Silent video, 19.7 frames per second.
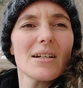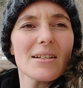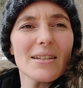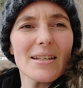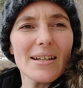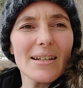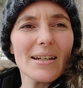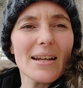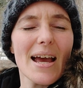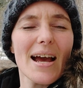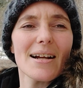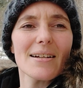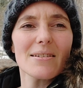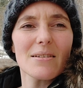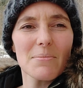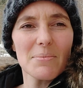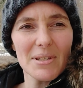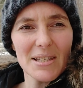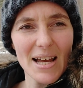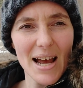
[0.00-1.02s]
then add
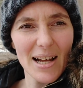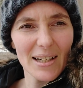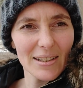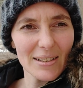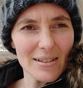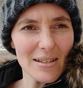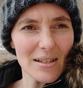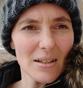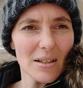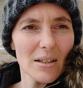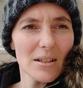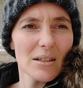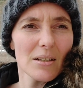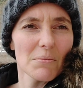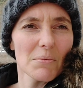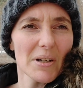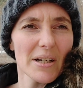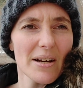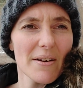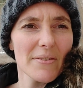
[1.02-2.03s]
some salads in
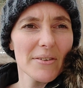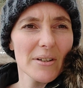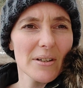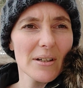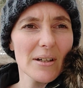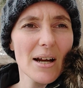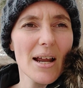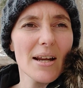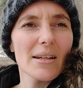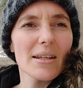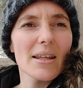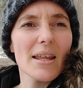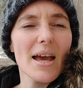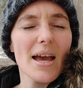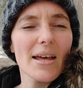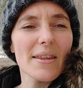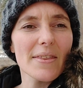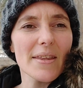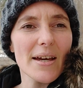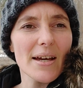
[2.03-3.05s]
and whatever, and
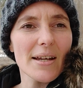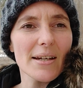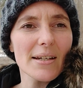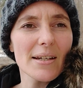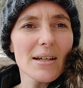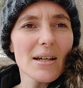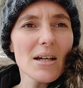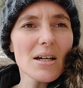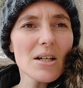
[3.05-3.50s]
then